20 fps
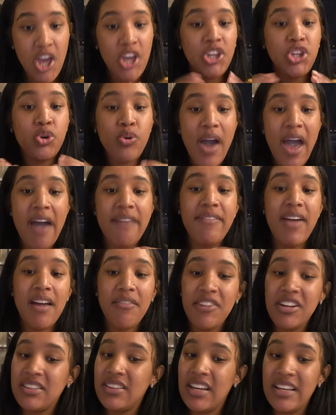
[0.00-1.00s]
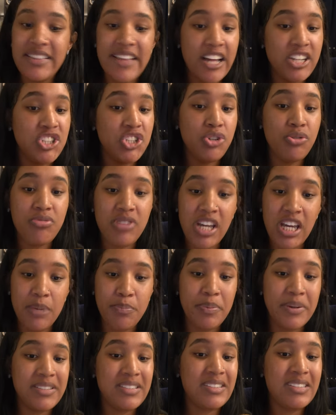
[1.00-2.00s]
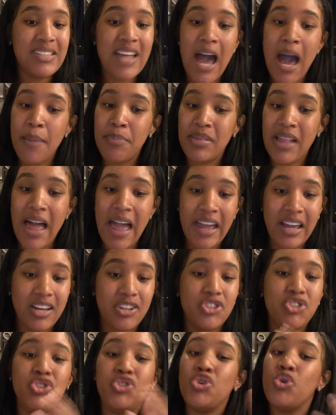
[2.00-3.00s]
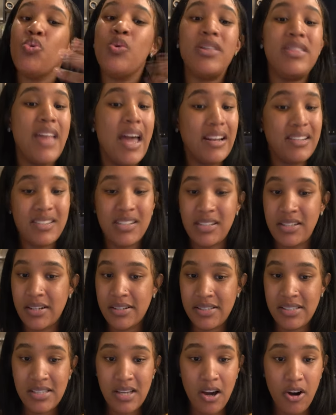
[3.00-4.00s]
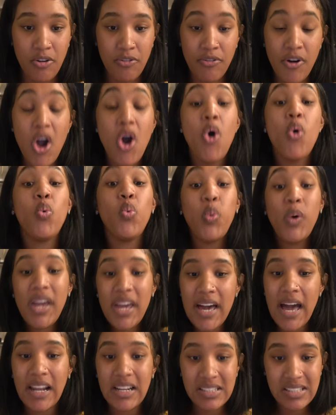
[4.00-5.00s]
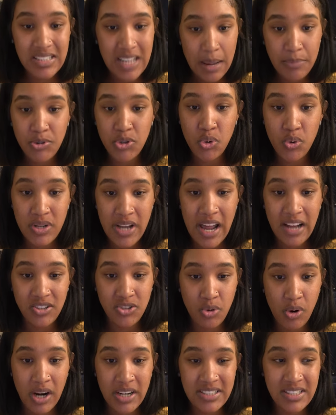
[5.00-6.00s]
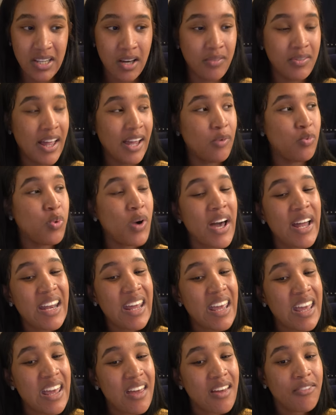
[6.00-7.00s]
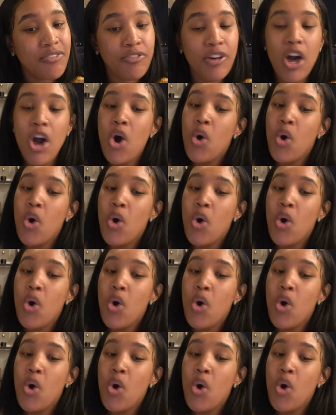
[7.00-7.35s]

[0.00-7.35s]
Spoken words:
You have everything that you need, but stop like doing that to yourself. We gotta stop doing that to ourselves. Like, what if